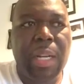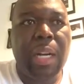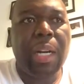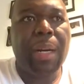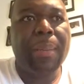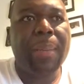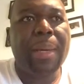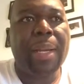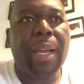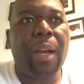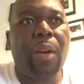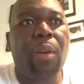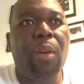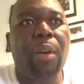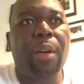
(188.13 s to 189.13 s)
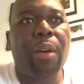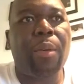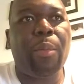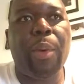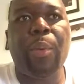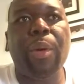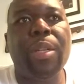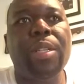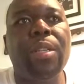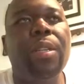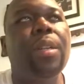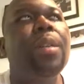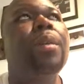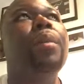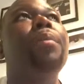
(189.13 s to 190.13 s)
And I ordered, we went
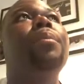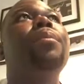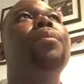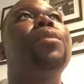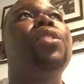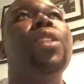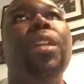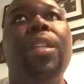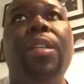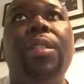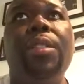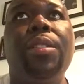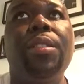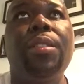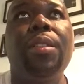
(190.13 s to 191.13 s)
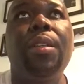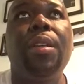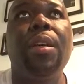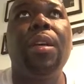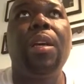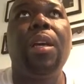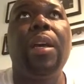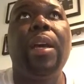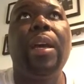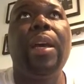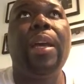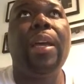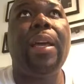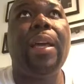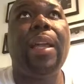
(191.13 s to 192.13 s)
to Chili's,
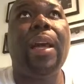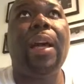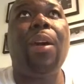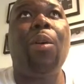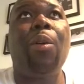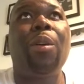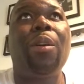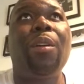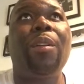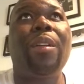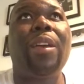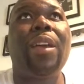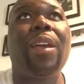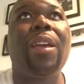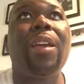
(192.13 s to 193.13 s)
and I ordered